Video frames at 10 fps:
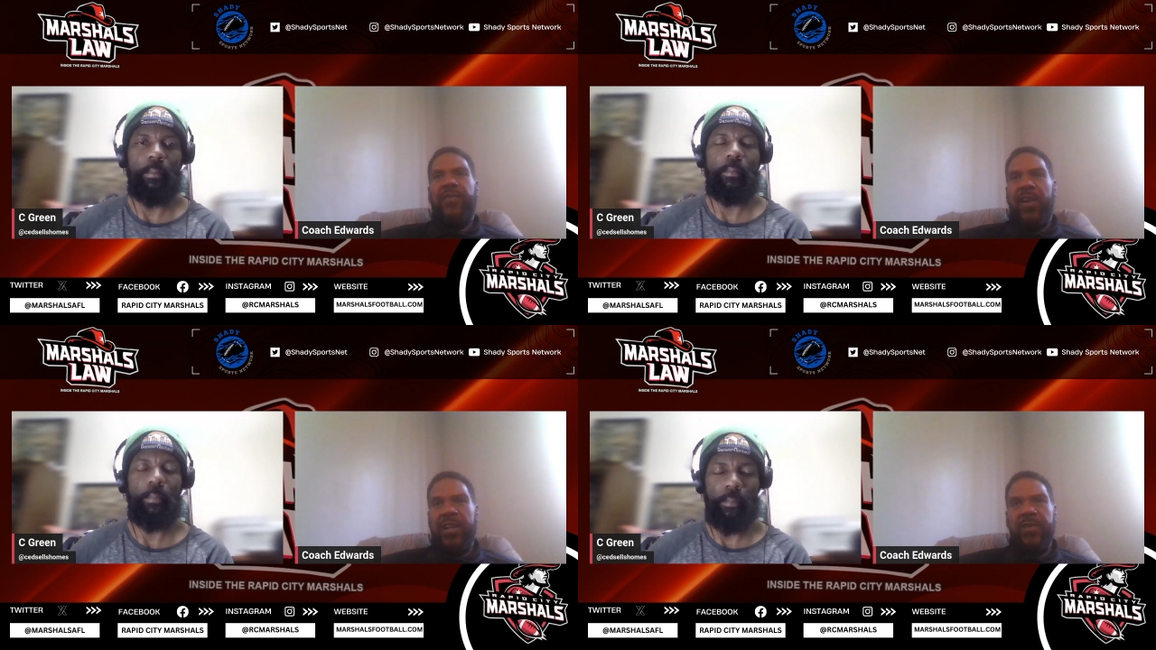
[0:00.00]

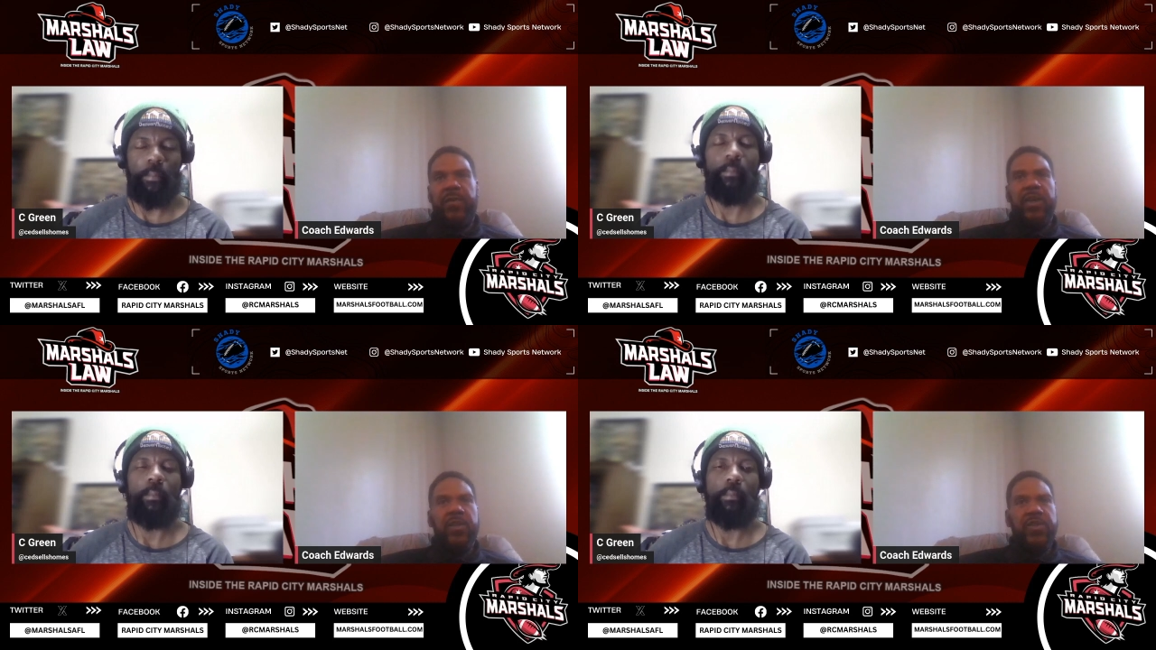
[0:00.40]

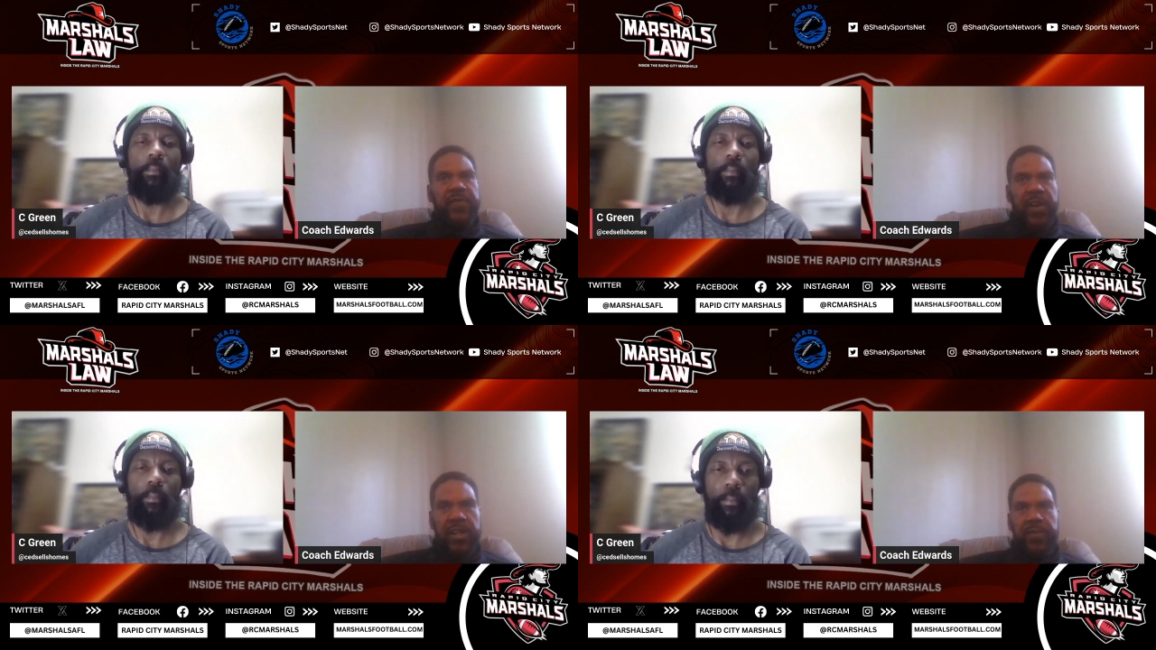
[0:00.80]
Speaker 1: fundamentals,
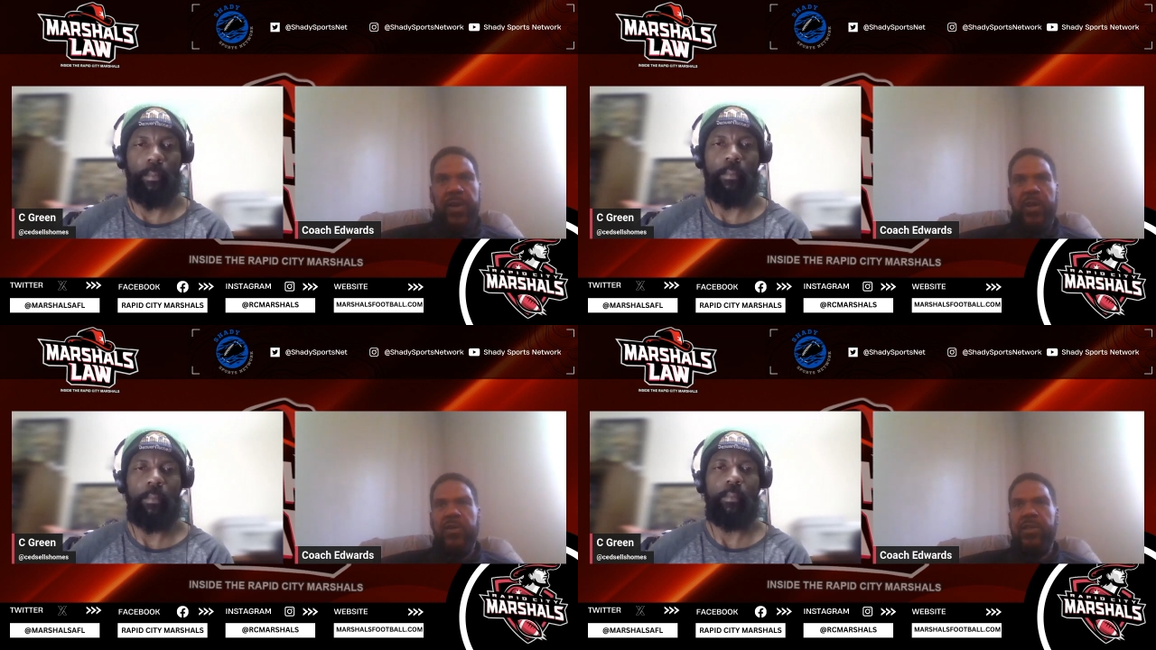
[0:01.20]

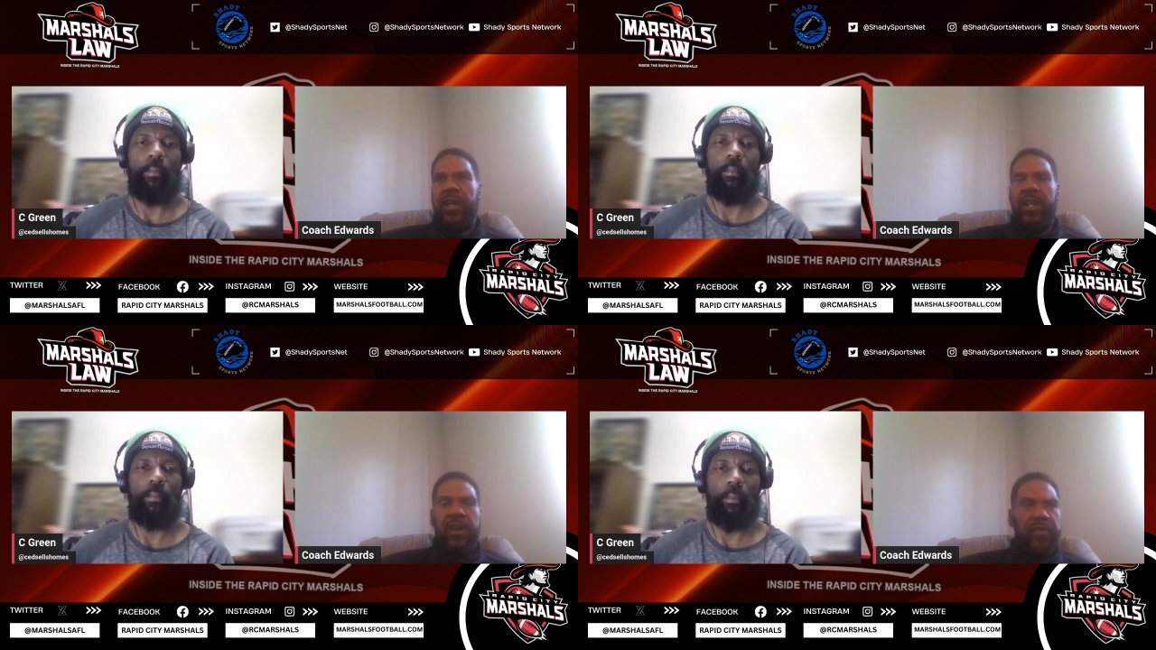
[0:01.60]
fundamentals
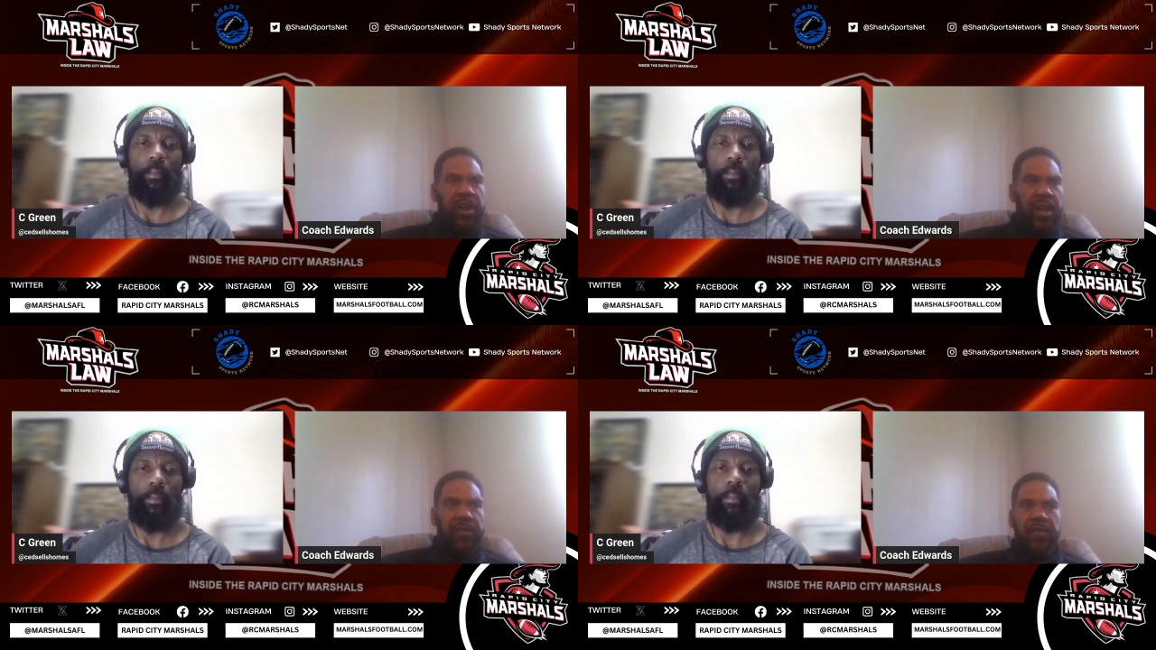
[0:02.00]
at every
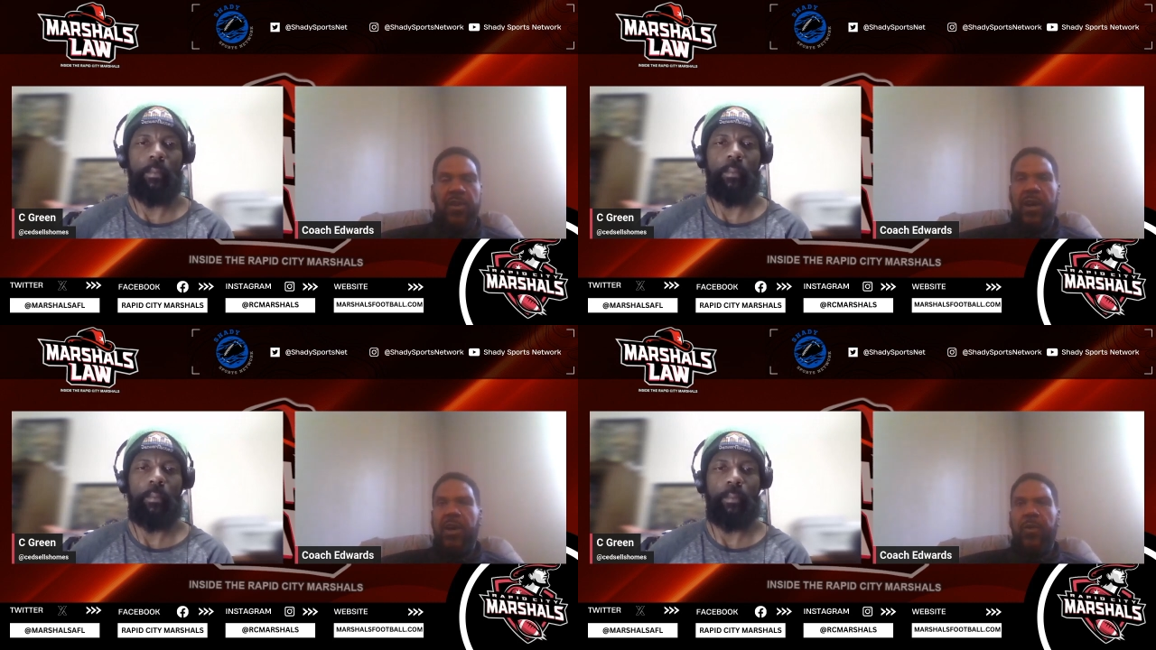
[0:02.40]
level.